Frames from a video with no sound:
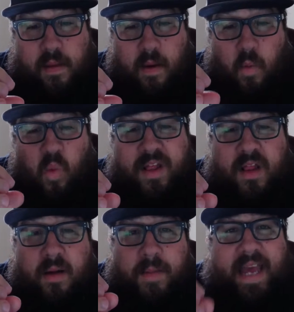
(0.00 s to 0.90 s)
what
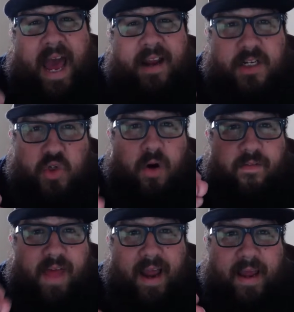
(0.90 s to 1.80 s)
the mechanics are of
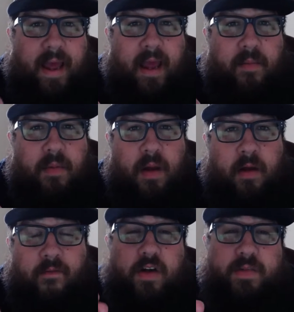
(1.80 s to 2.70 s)
that game.
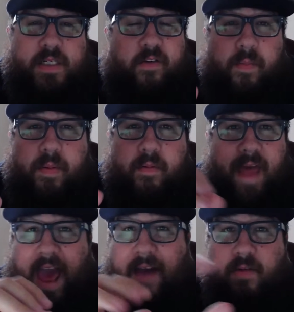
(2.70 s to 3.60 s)
Especially for people that
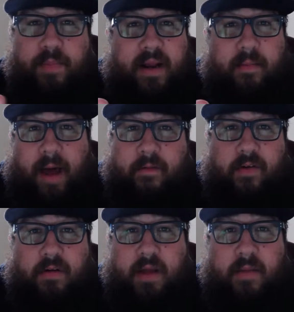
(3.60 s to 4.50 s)
haven't played a
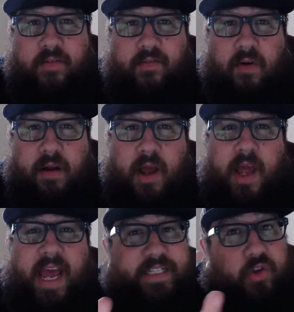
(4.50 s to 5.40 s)
Battlefield game before,
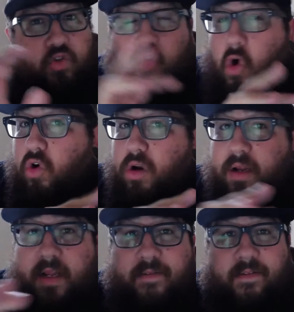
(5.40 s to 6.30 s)
it's a
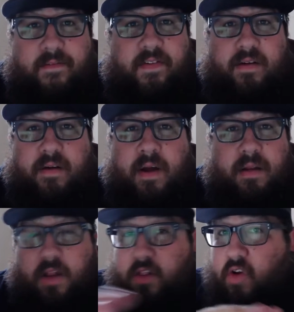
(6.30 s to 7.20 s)
totally different feel,
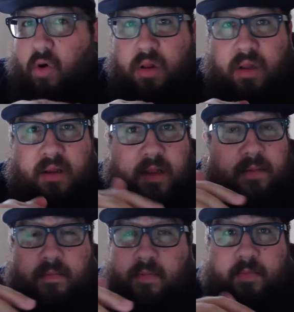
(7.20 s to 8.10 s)
totally
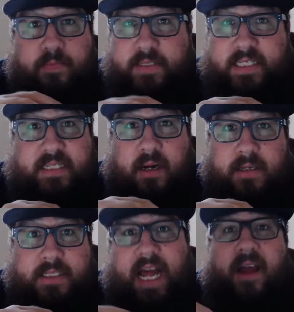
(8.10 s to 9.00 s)

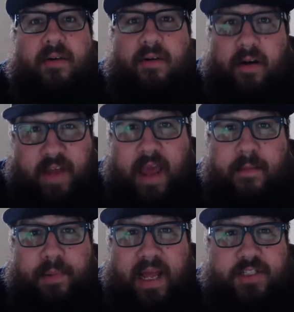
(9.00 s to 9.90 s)
style of
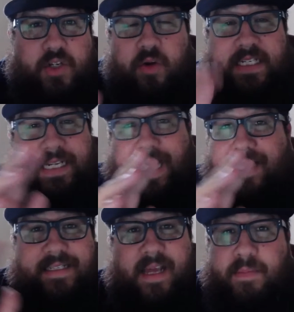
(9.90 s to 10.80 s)
gameplay. So it's not
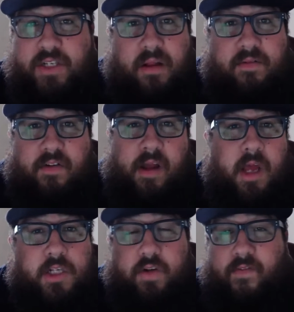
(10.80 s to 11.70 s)
the same as Call of Duty.
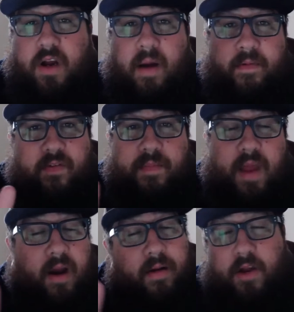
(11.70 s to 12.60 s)
So if you're coming from
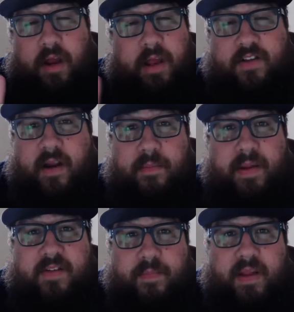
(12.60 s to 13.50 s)
there, it's going to be
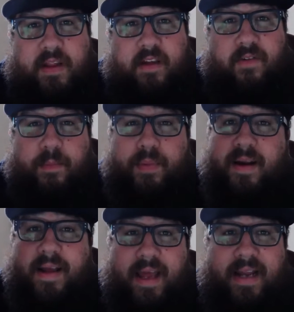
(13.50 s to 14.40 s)
something different. But
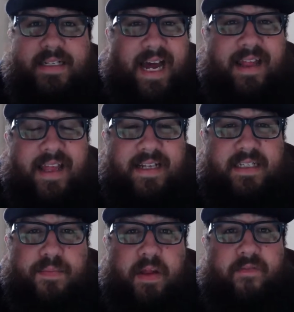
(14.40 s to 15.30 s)
again, I think it's
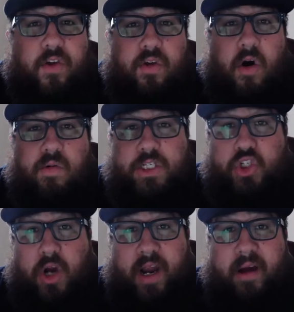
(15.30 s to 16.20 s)
something for you to always
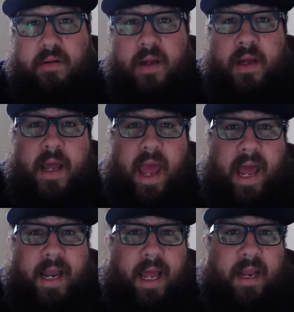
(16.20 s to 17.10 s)
try out
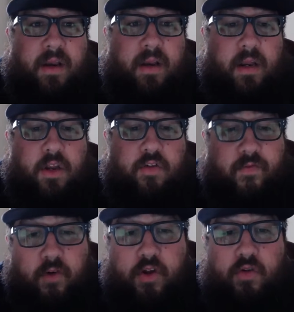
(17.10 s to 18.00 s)
and
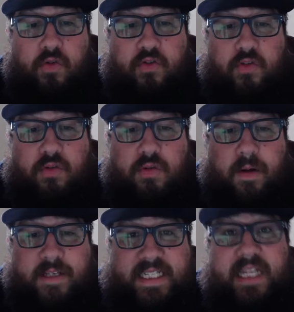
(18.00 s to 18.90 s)
for you to
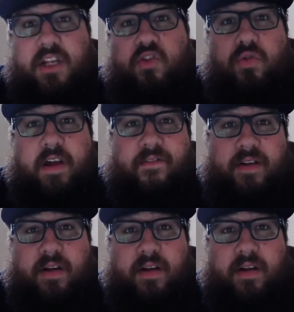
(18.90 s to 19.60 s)
see the two different